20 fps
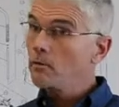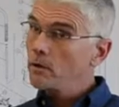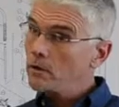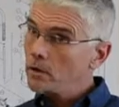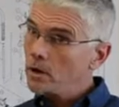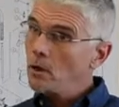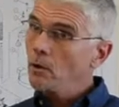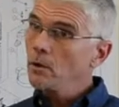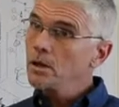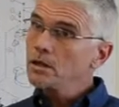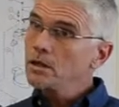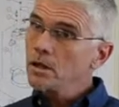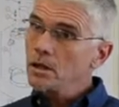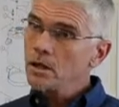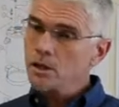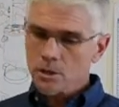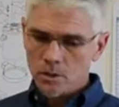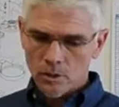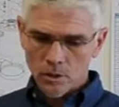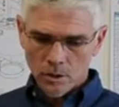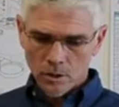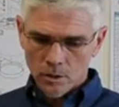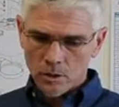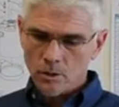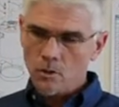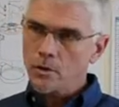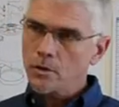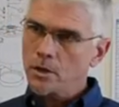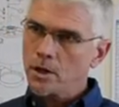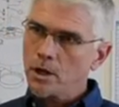The only thing it's going to do
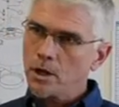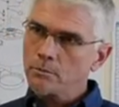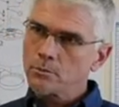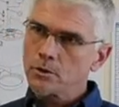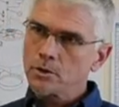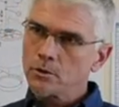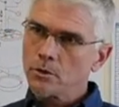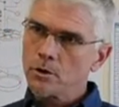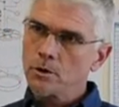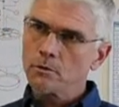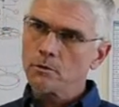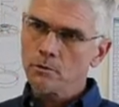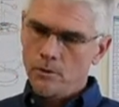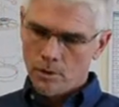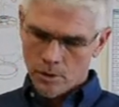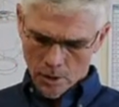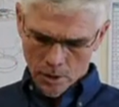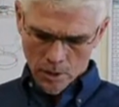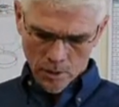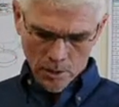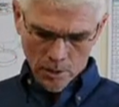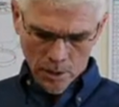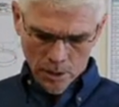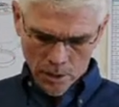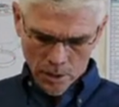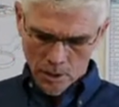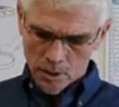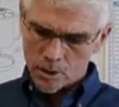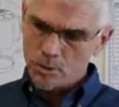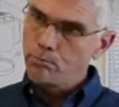on the upstroke
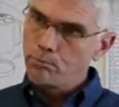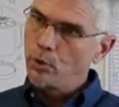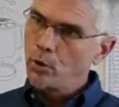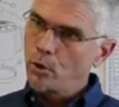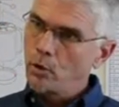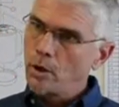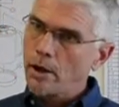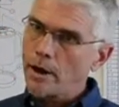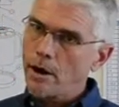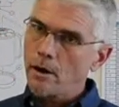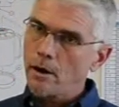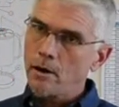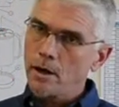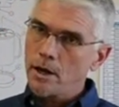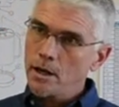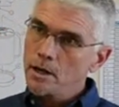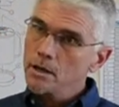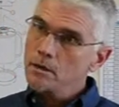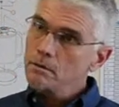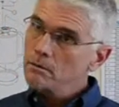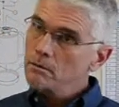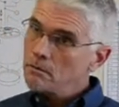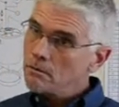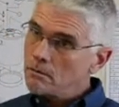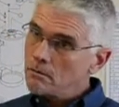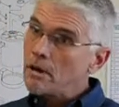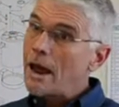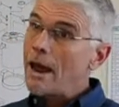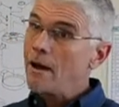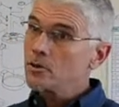is pull air in,
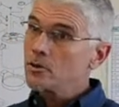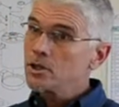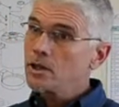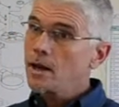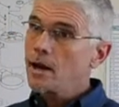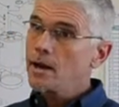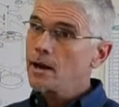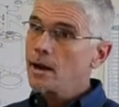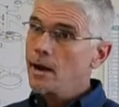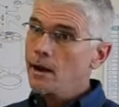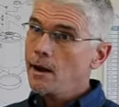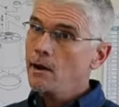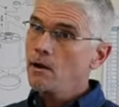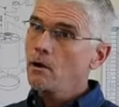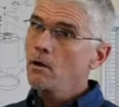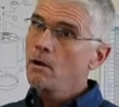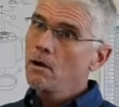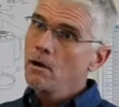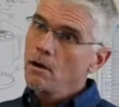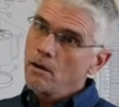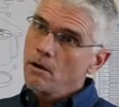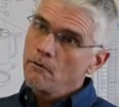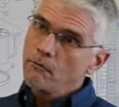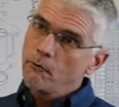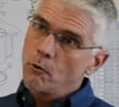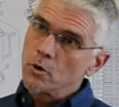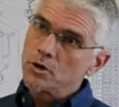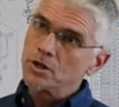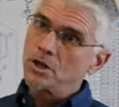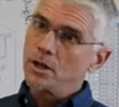outside air,
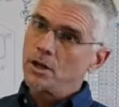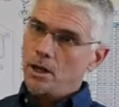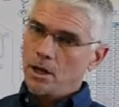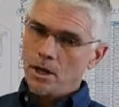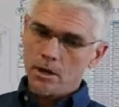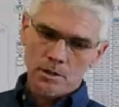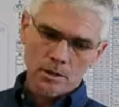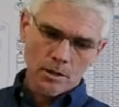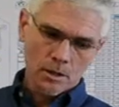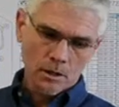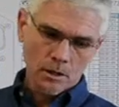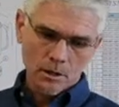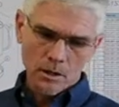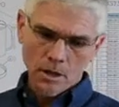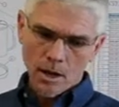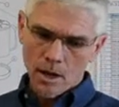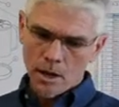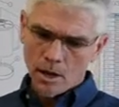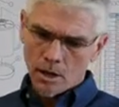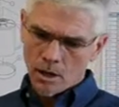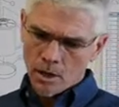force it into the tank.